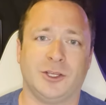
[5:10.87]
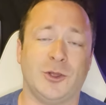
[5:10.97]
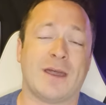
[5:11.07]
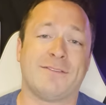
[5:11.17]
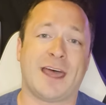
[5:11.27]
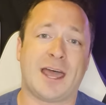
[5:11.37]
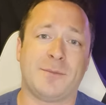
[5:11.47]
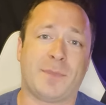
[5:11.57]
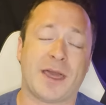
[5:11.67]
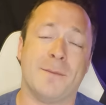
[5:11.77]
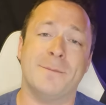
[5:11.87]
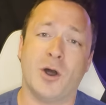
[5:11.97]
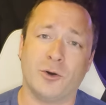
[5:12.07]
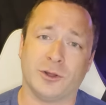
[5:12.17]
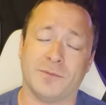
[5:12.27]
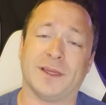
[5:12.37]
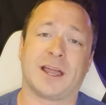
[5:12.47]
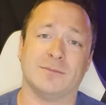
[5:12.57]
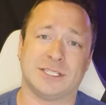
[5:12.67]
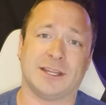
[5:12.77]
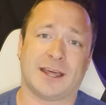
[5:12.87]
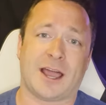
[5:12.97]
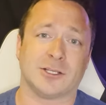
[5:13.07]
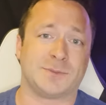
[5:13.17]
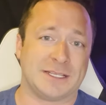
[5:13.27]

You have that by the modem that comes into the house.